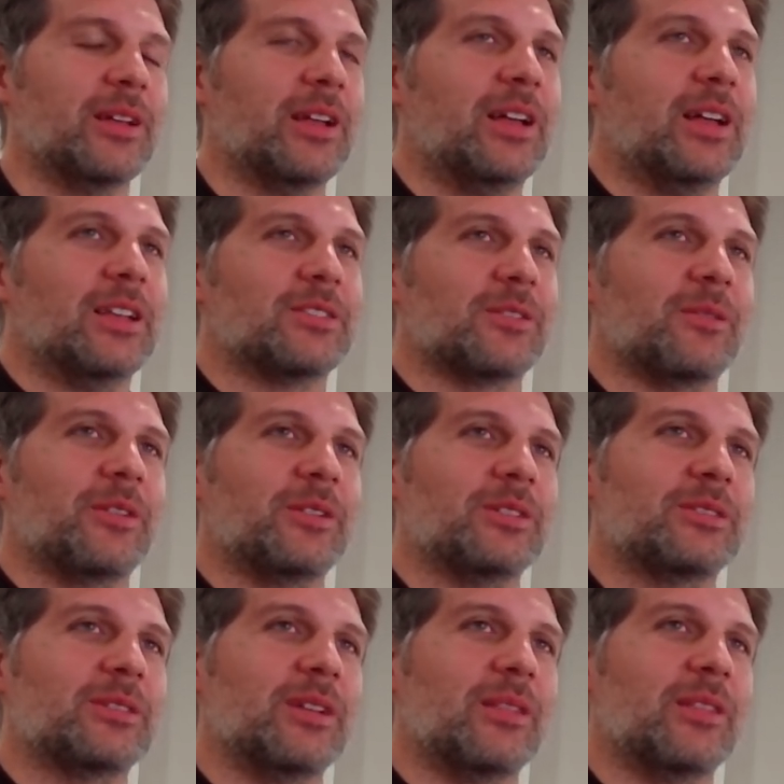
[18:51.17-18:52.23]
so
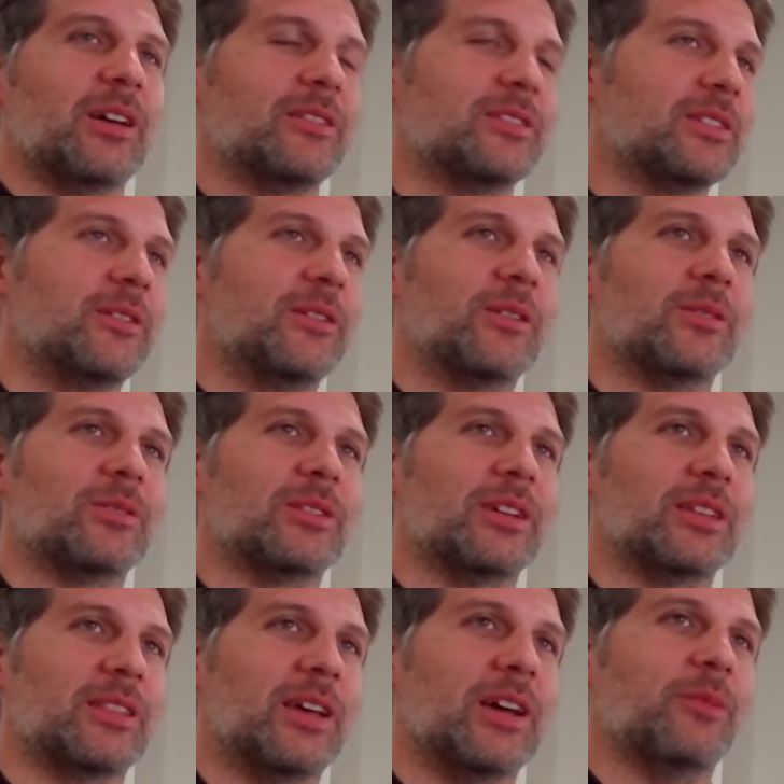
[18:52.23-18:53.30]
there's a lot of scenarios
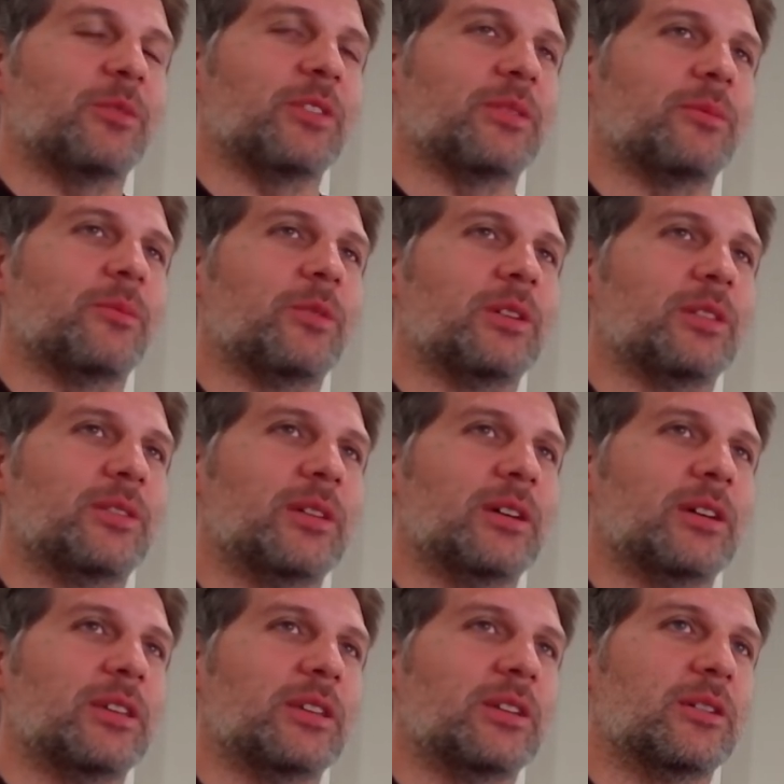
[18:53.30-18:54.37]
like that with
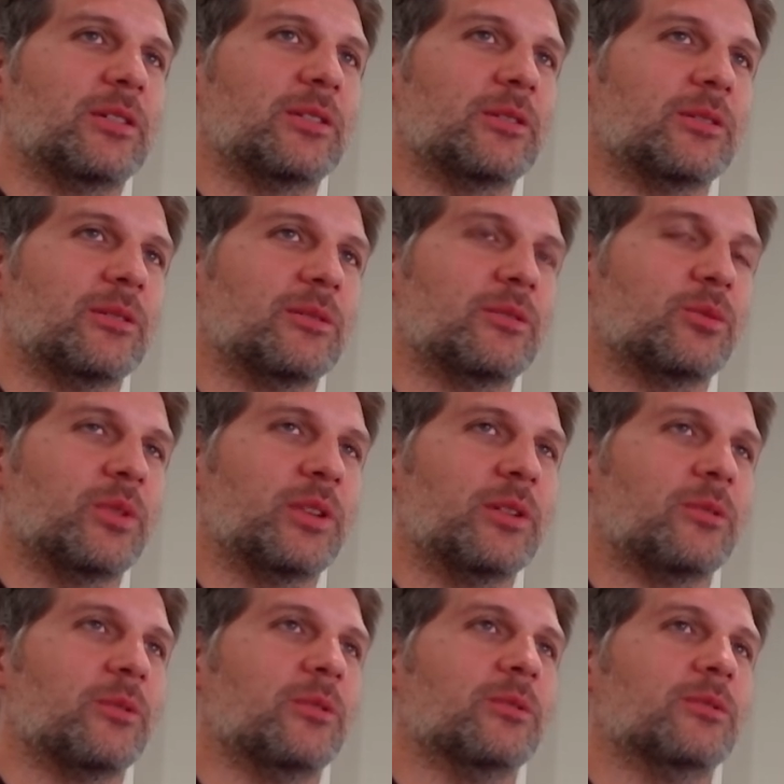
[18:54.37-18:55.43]
younger
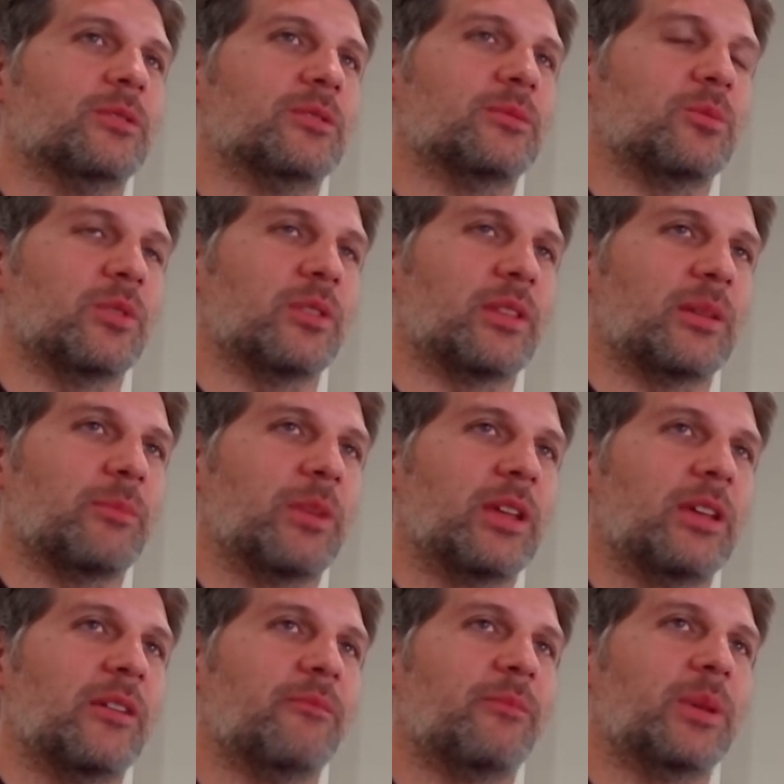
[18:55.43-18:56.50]
20-year-olds where they may
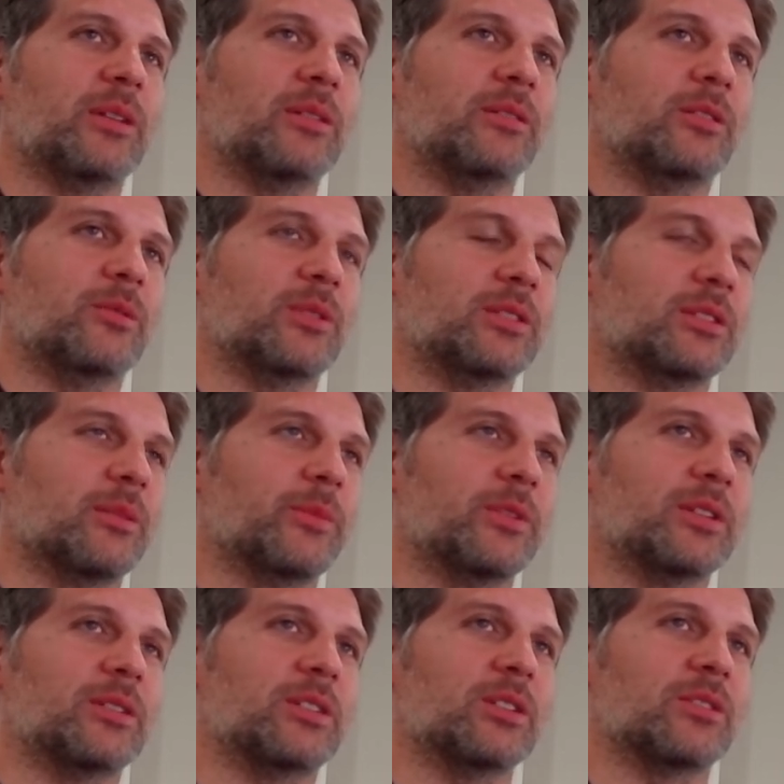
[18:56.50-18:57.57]
have been doing
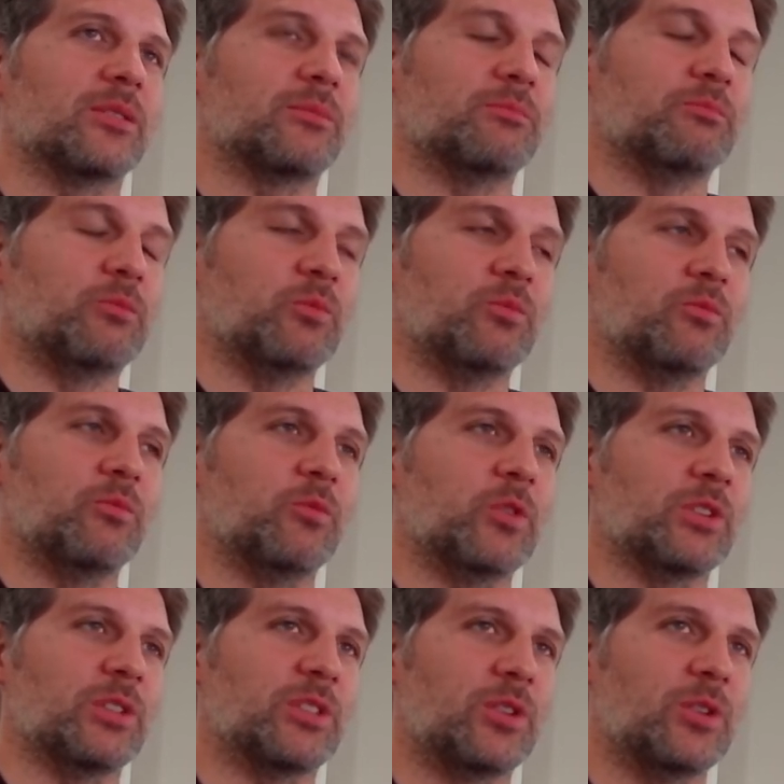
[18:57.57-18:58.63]
something just
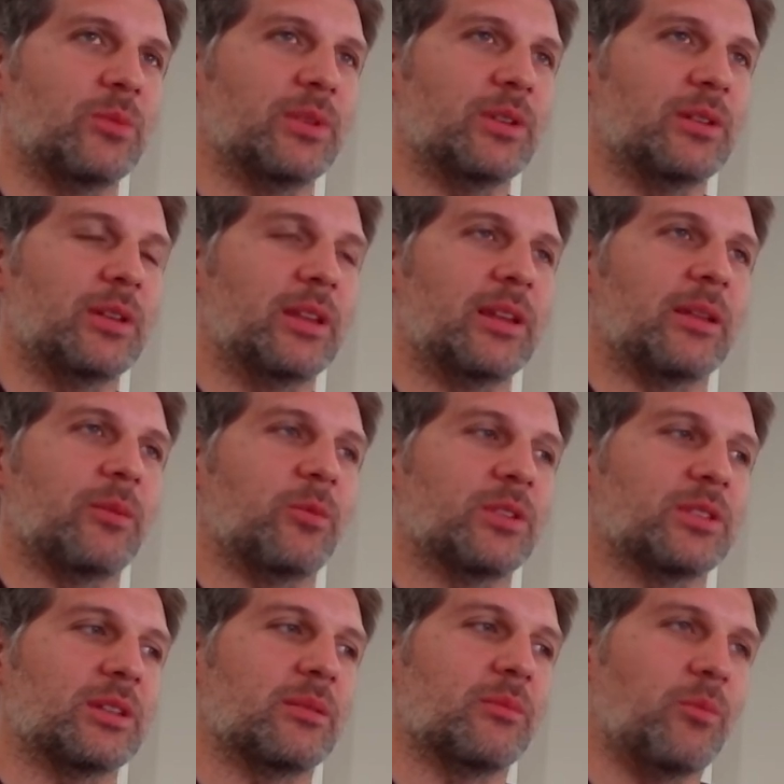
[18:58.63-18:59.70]
really stupid and it
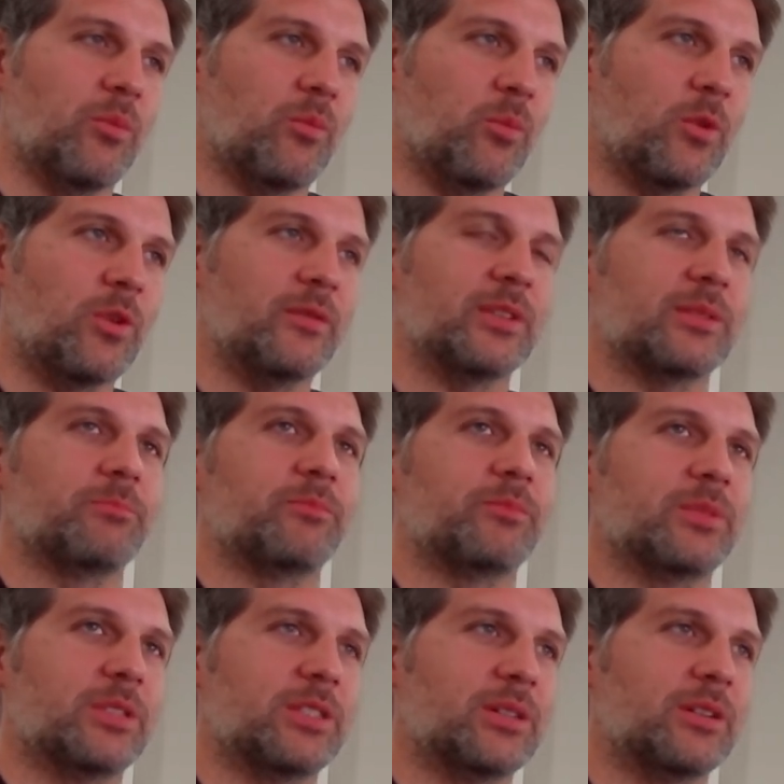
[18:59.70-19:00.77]
wasn't more of a
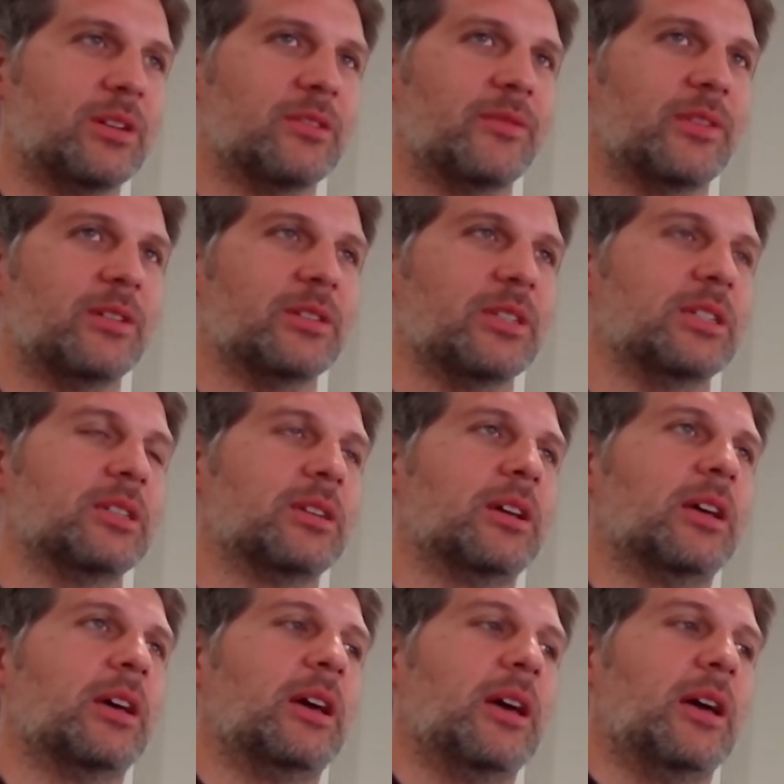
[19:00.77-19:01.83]
serious felony,
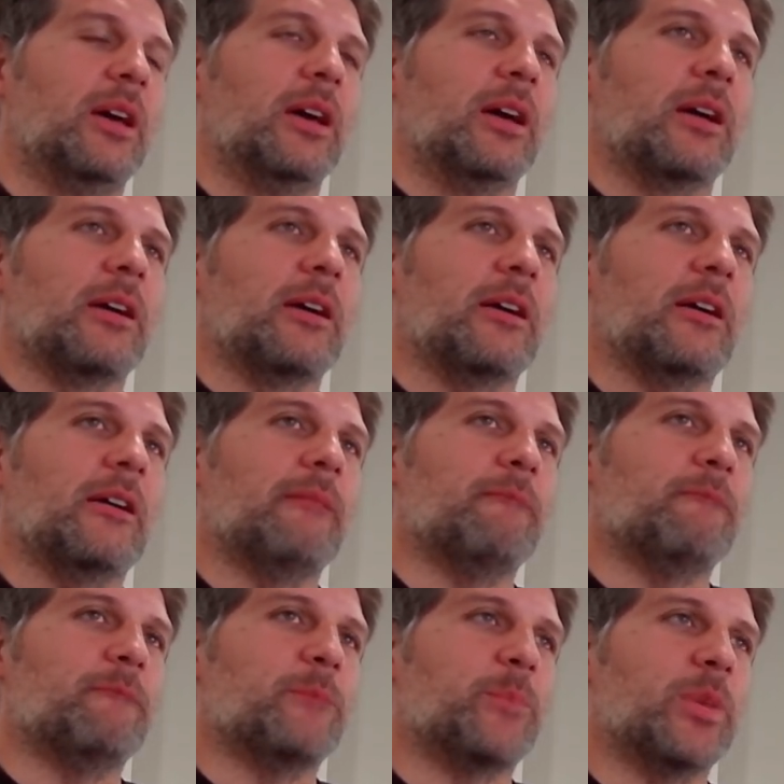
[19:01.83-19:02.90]

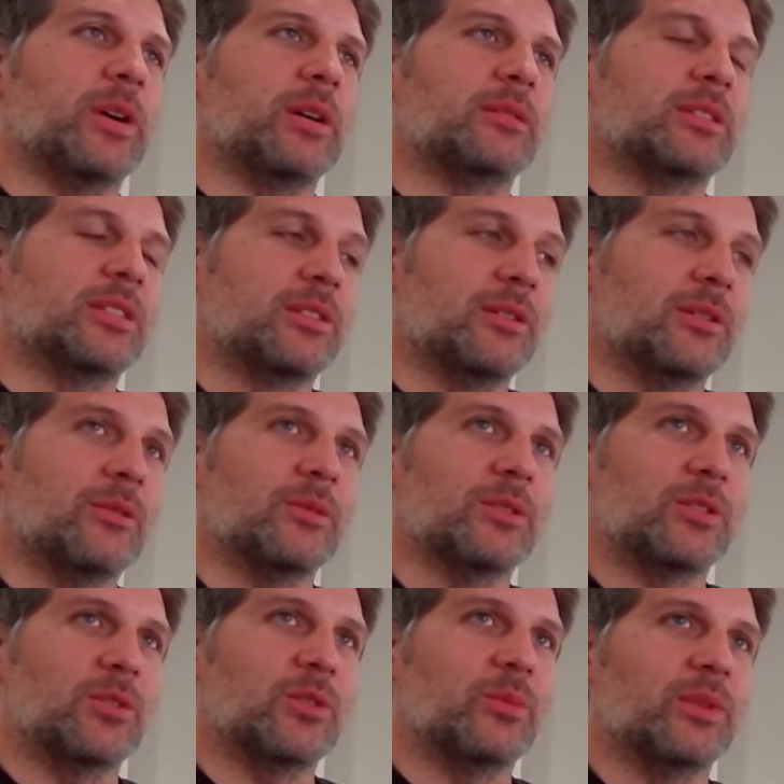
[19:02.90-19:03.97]
but still
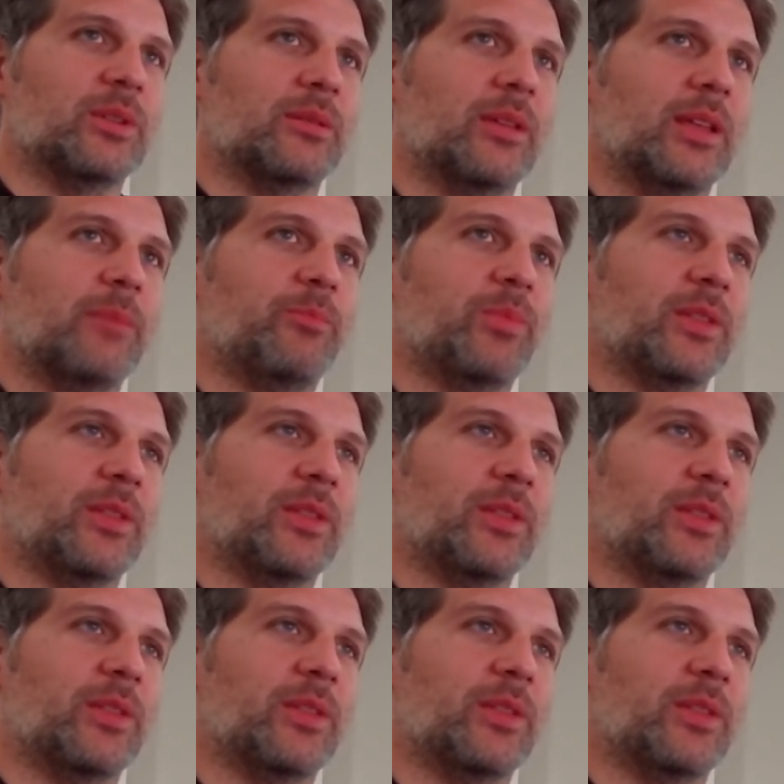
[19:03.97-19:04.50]
stupid. But